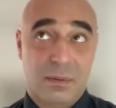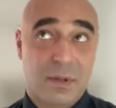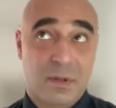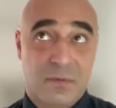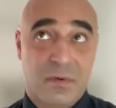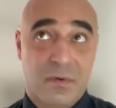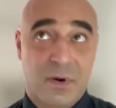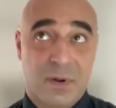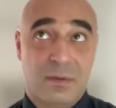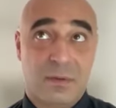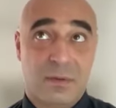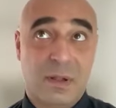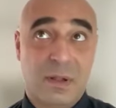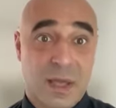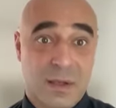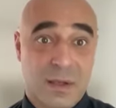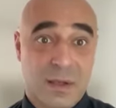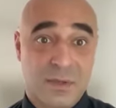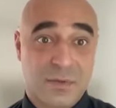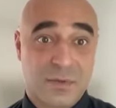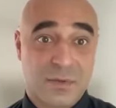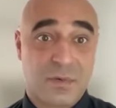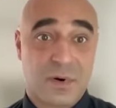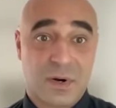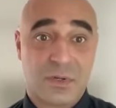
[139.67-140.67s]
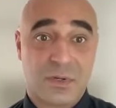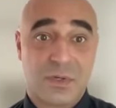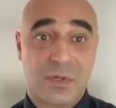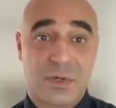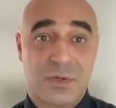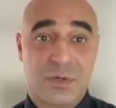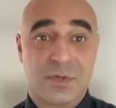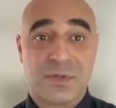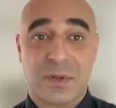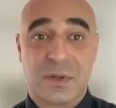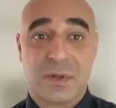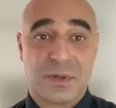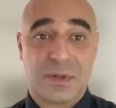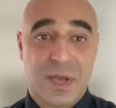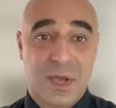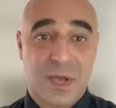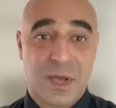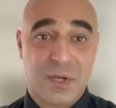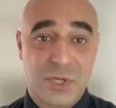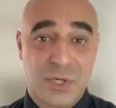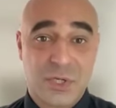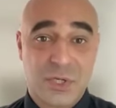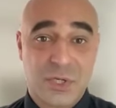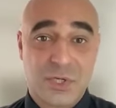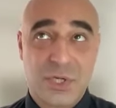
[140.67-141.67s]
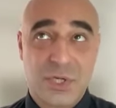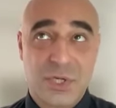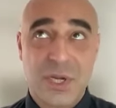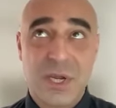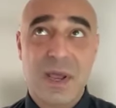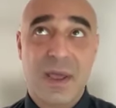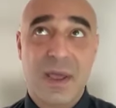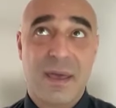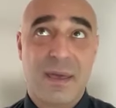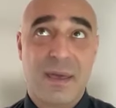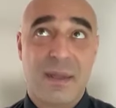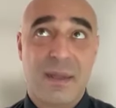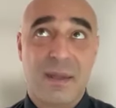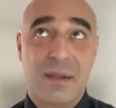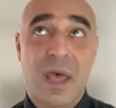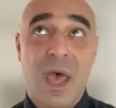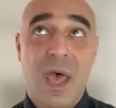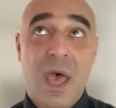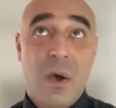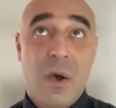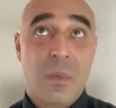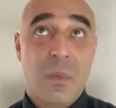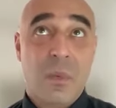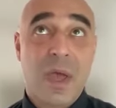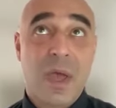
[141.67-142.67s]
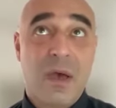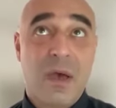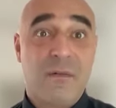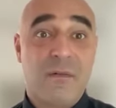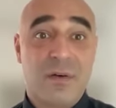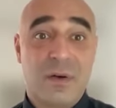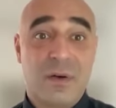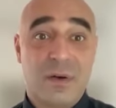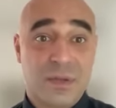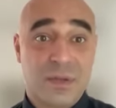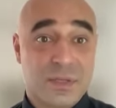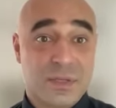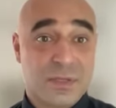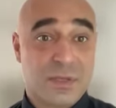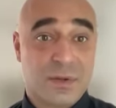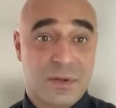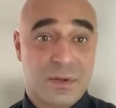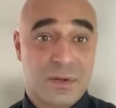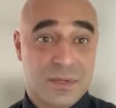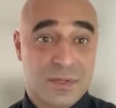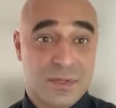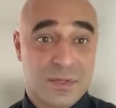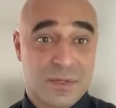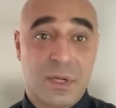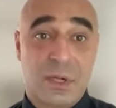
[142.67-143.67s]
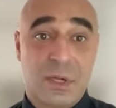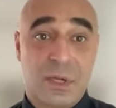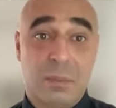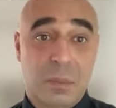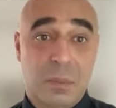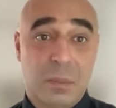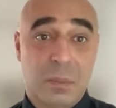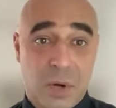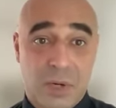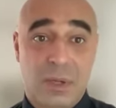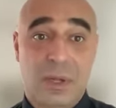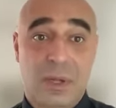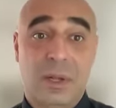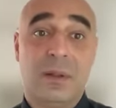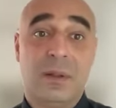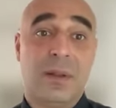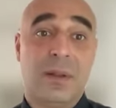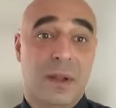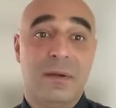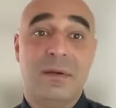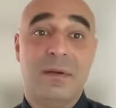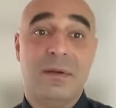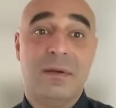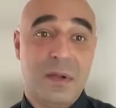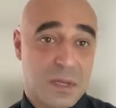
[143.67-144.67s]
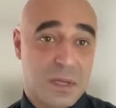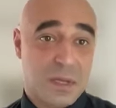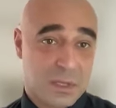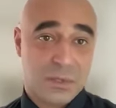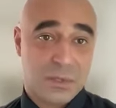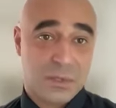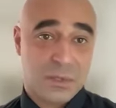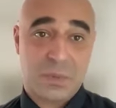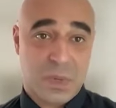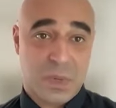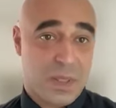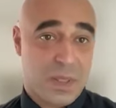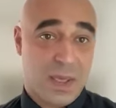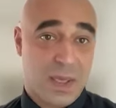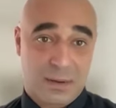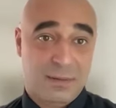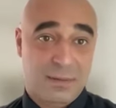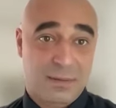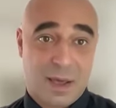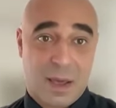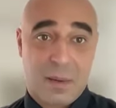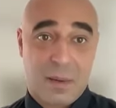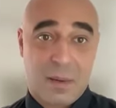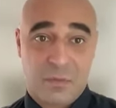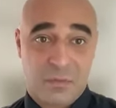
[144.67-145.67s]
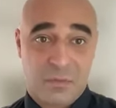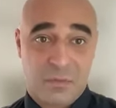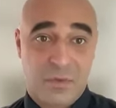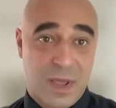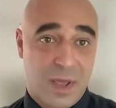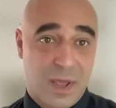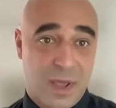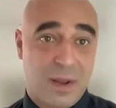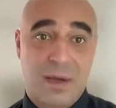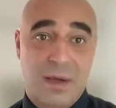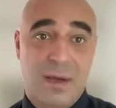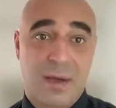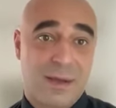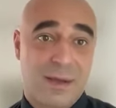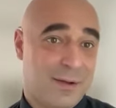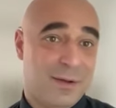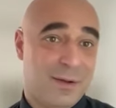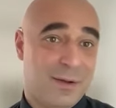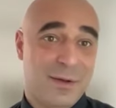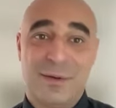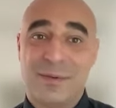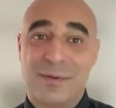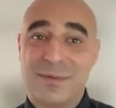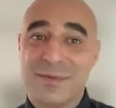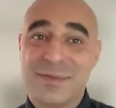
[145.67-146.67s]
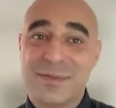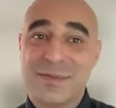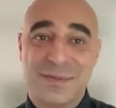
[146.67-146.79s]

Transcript: different glycan structures on the IgG, and we have a statistical model that deals with that type of data in a